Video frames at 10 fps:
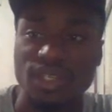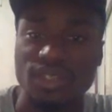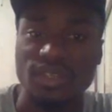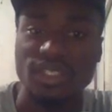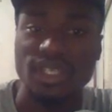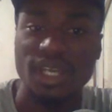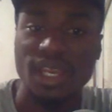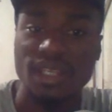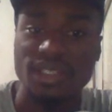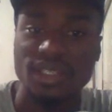So this guy
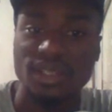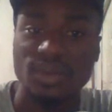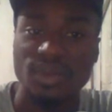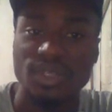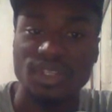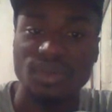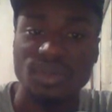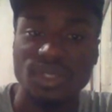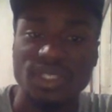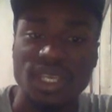answered the question to
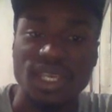this,